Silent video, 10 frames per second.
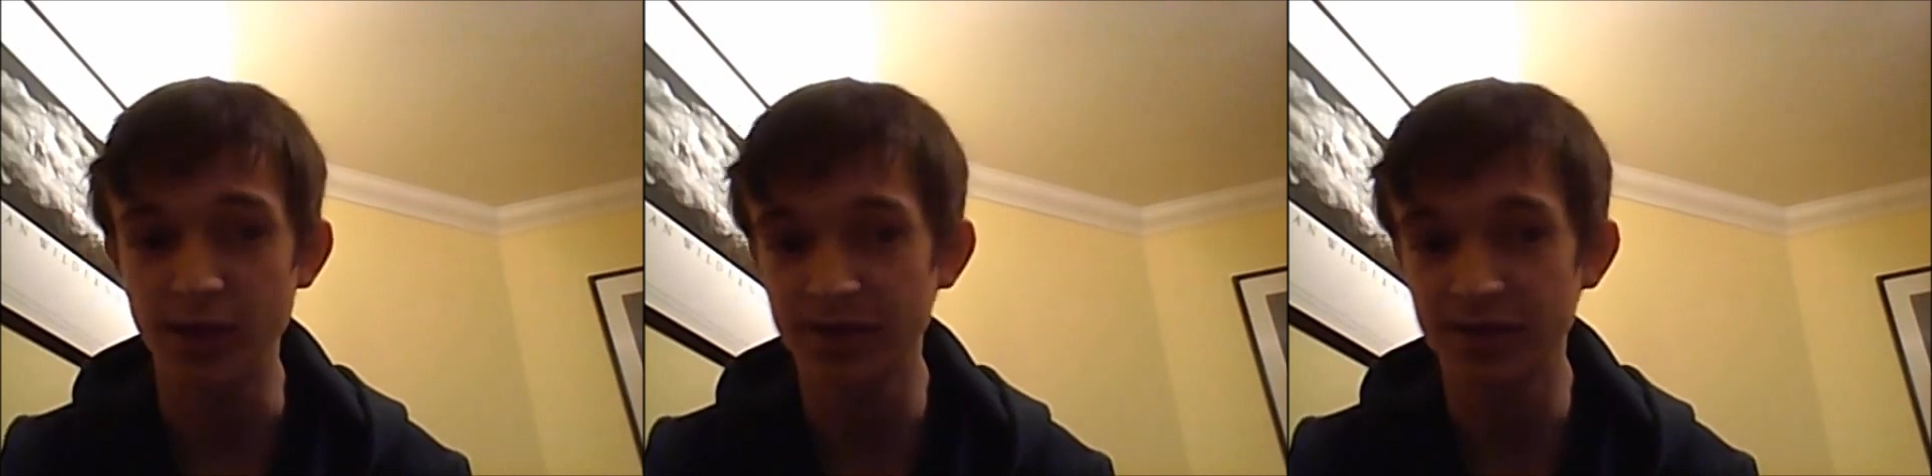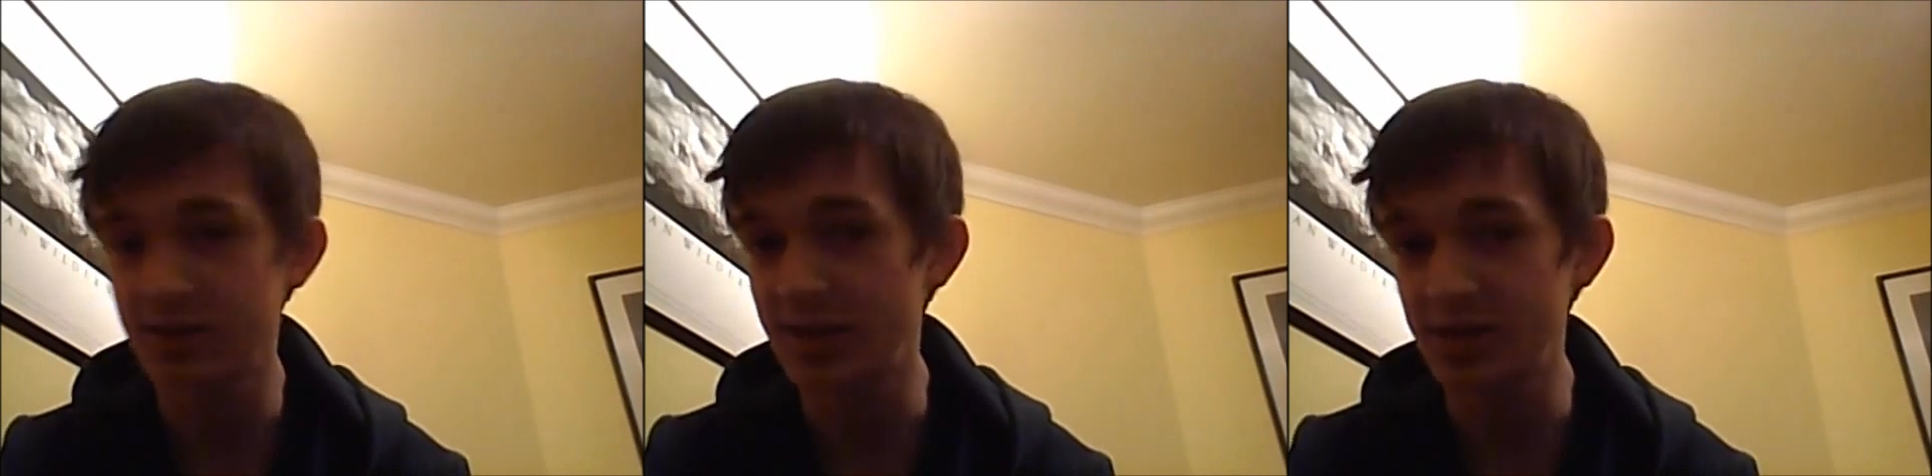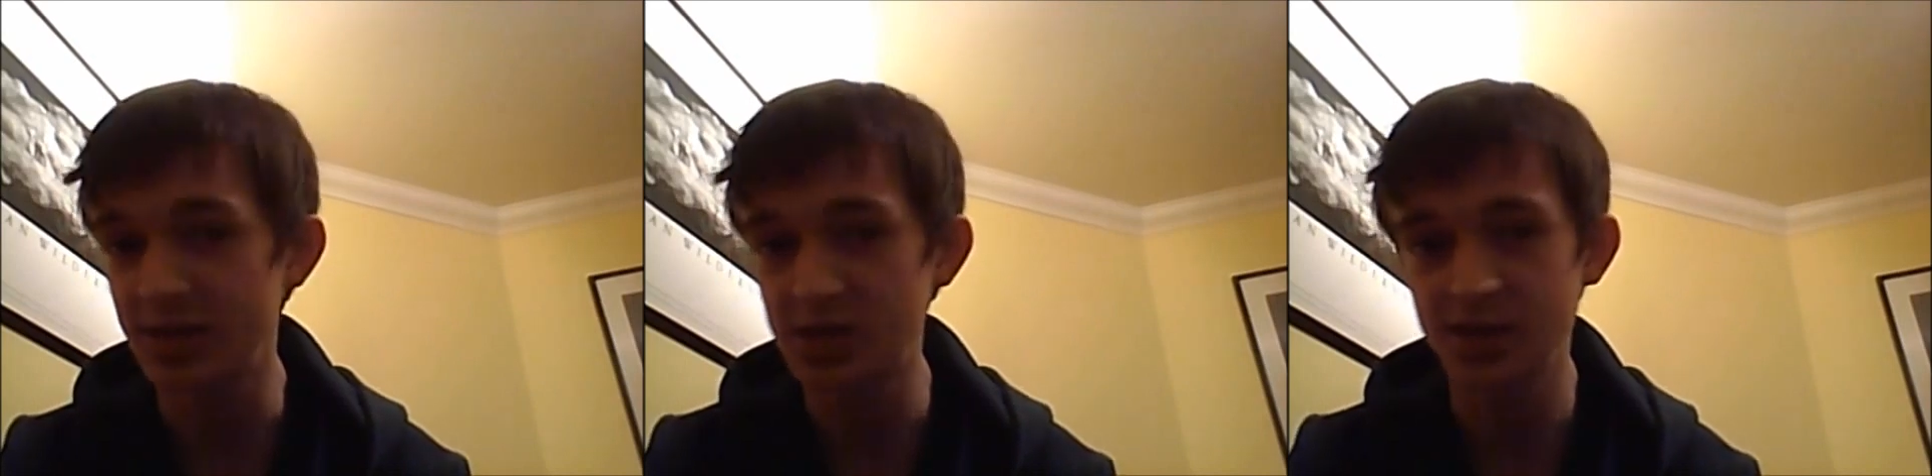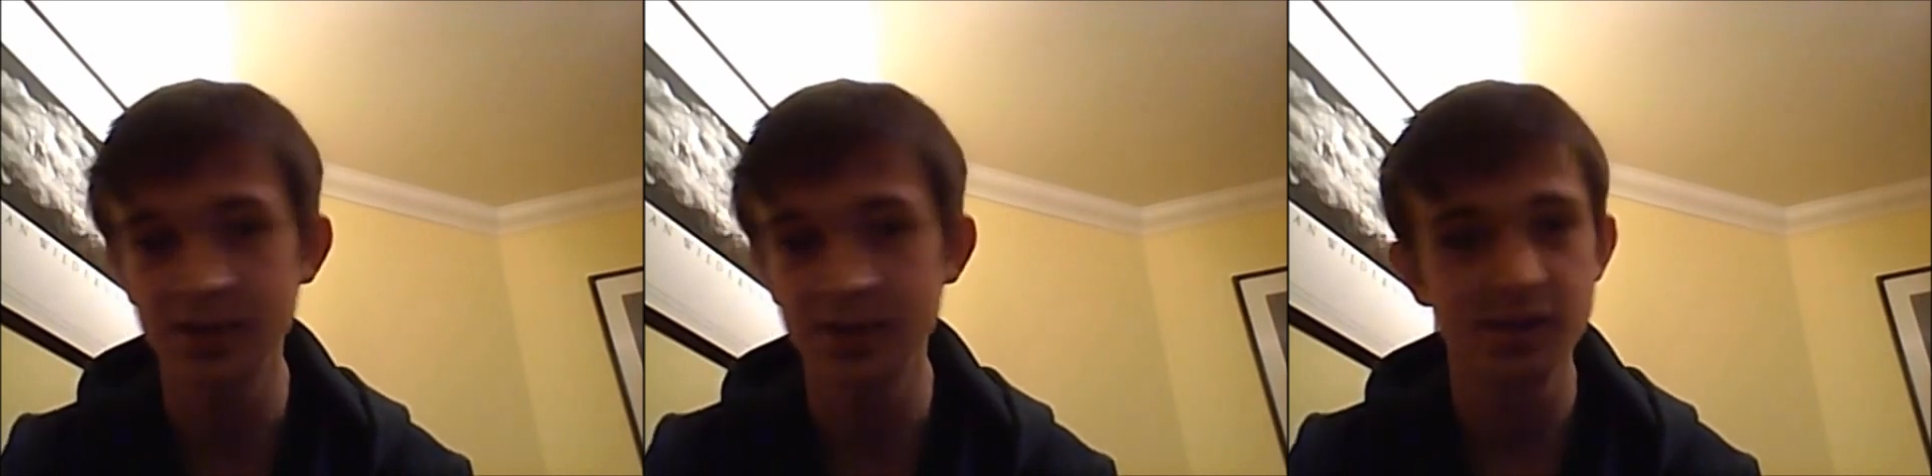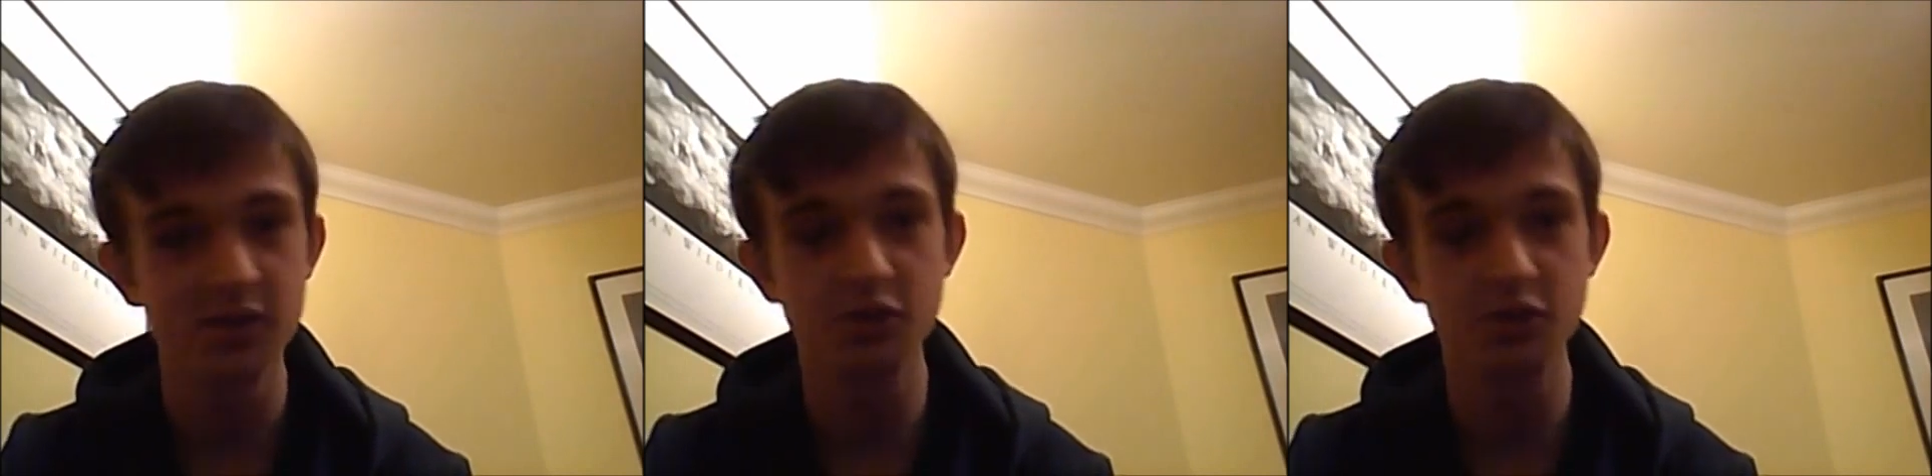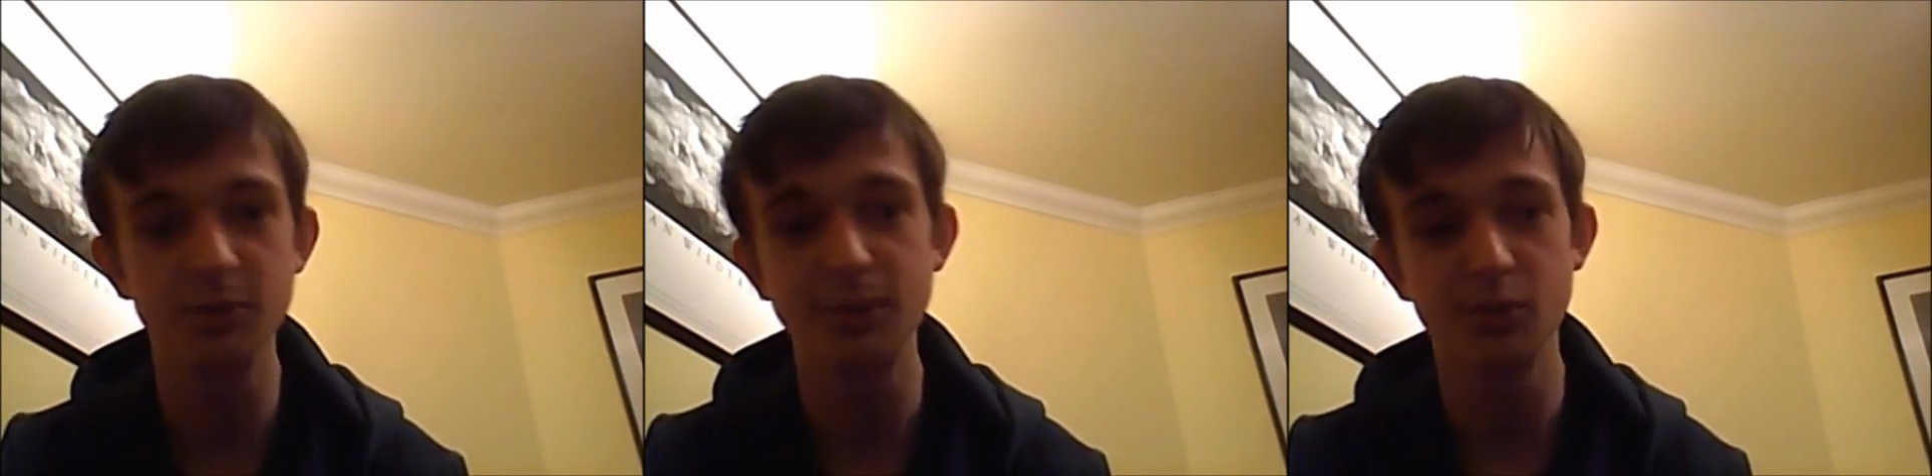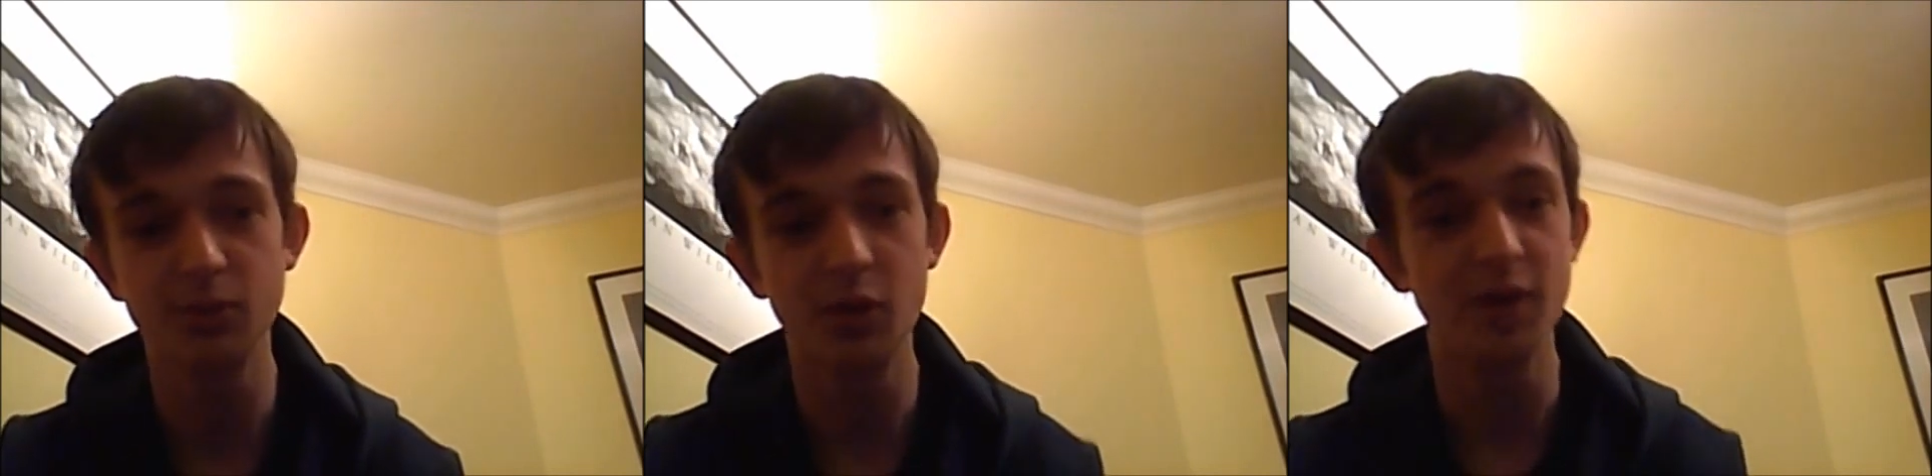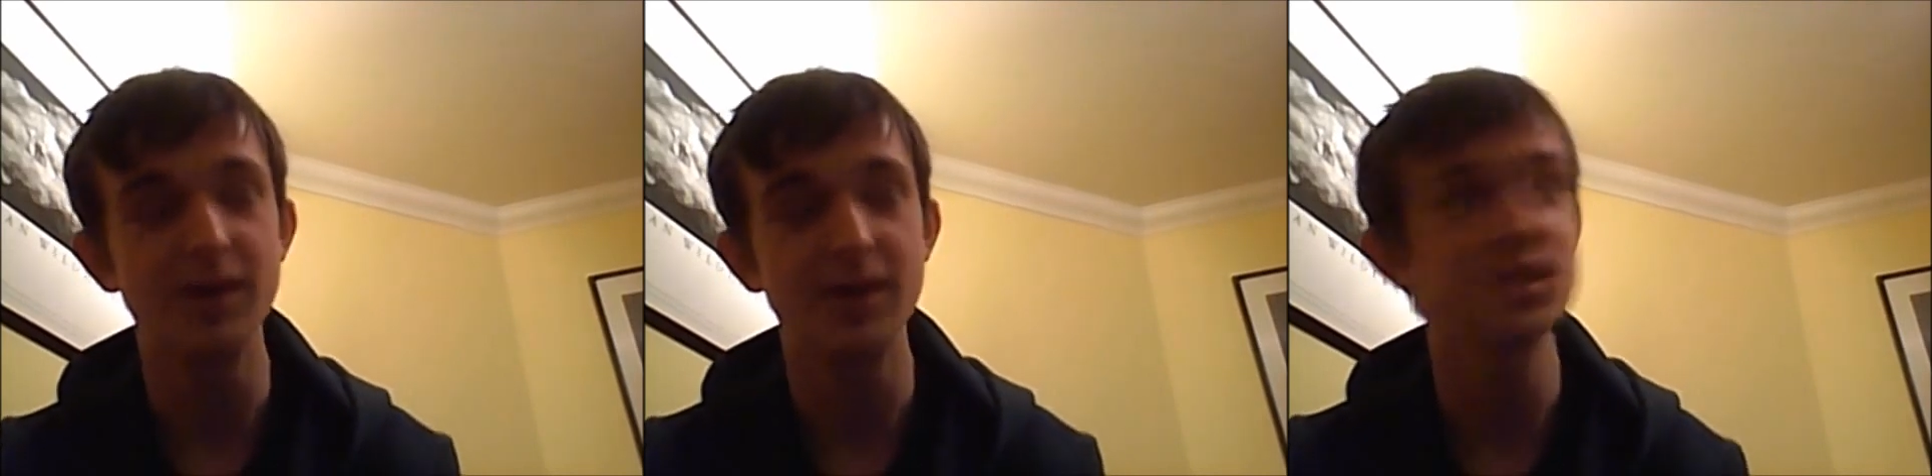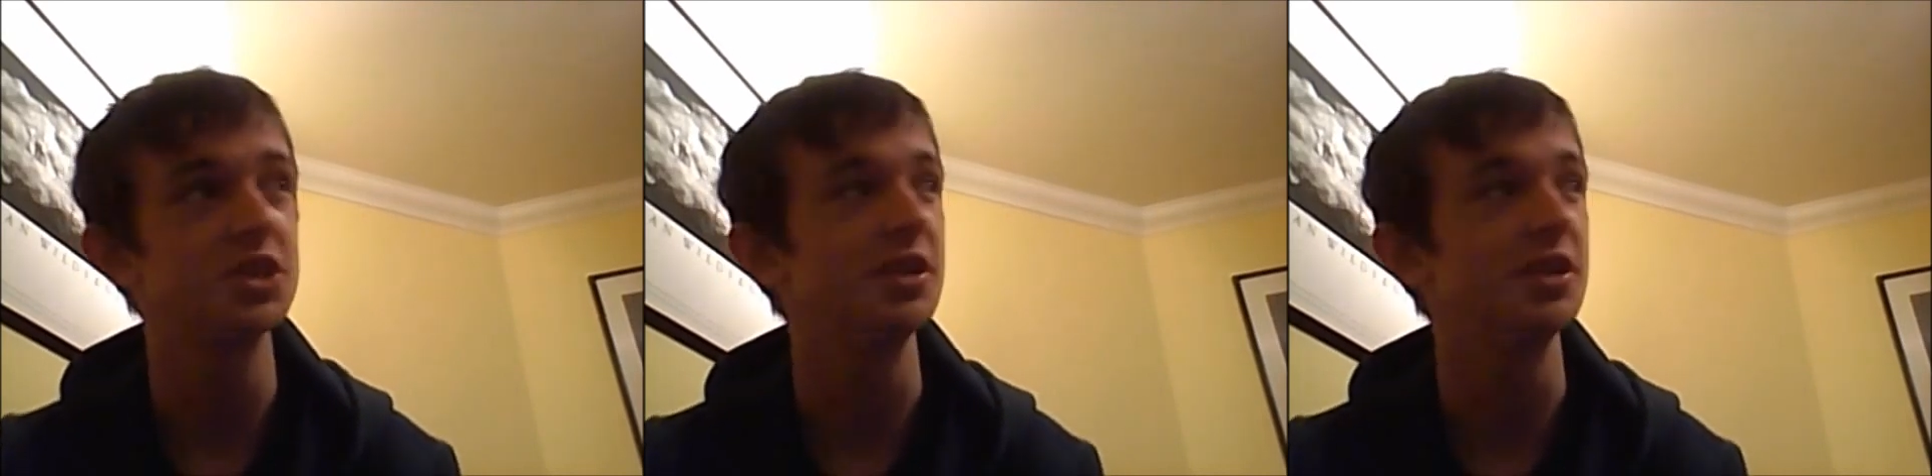It's like two people go in a mansion.